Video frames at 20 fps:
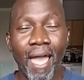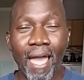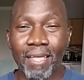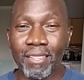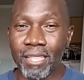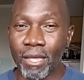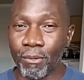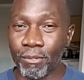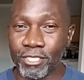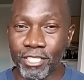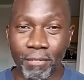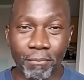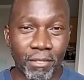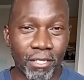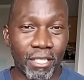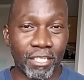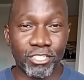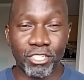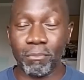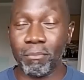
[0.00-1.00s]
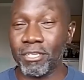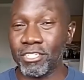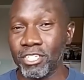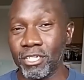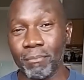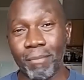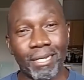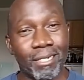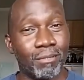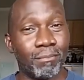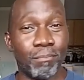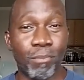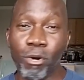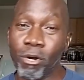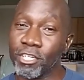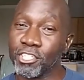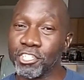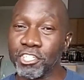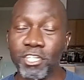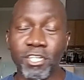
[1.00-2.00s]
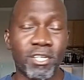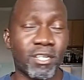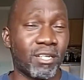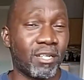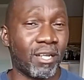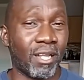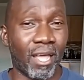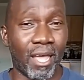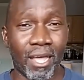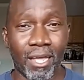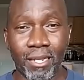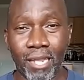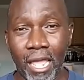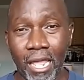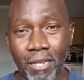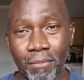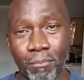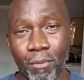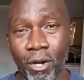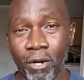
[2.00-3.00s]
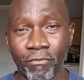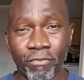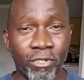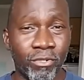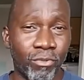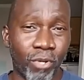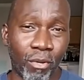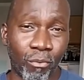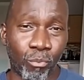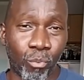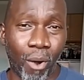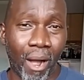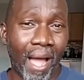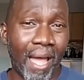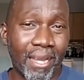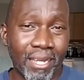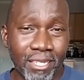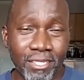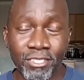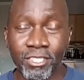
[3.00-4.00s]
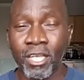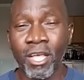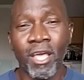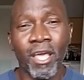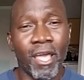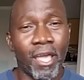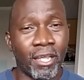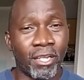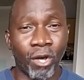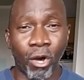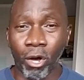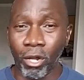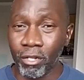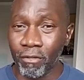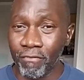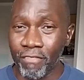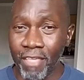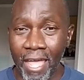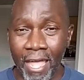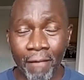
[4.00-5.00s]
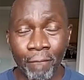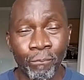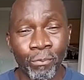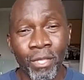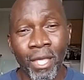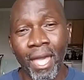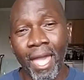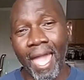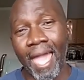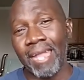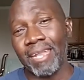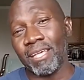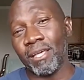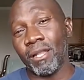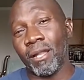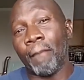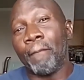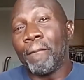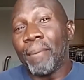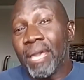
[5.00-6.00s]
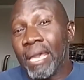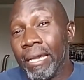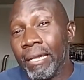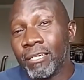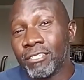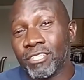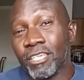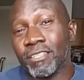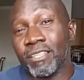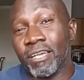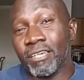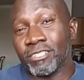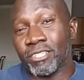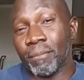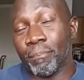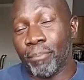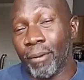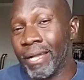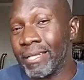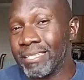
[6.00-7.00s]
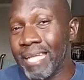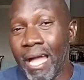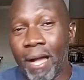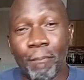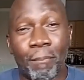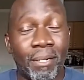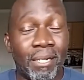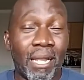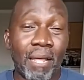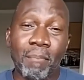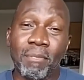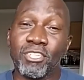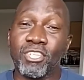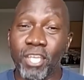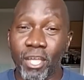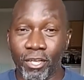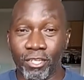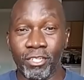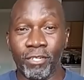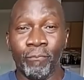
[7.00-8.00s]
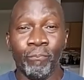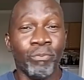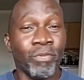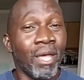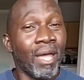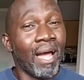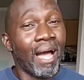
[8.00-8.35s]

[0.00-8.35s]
And there was something that she mentioned about abortion and, and Marvin and Winans and all of that. And it appears that there's a breakdown. But let me tell you,